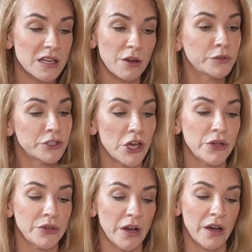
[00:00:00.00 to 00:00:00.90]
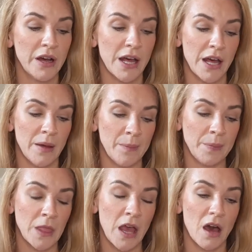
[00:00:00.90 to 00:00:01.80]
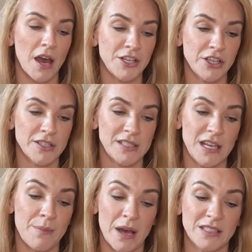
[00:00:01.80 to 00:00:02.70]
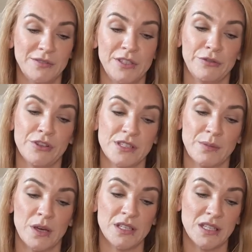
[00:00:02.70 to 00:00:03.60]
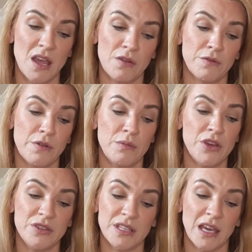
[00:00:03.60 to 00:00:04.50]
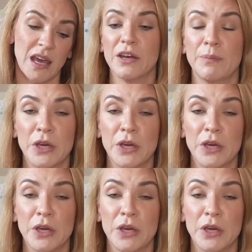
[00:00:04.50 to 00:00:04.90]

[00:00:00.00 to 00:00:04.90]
enough toner. I don't see a massive difference in my skin from using it.